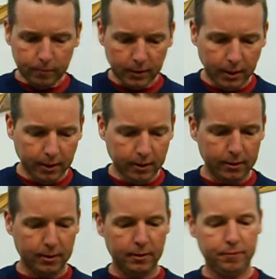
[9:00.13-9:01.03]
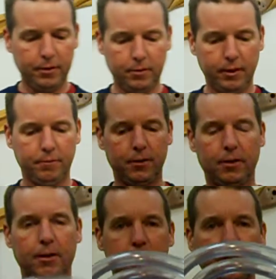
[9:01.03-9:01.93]
And if you don't have the
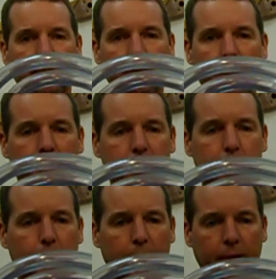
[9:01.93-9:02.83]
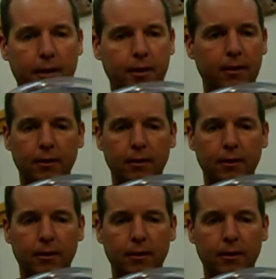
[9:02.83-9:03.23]
large enough line to supply it,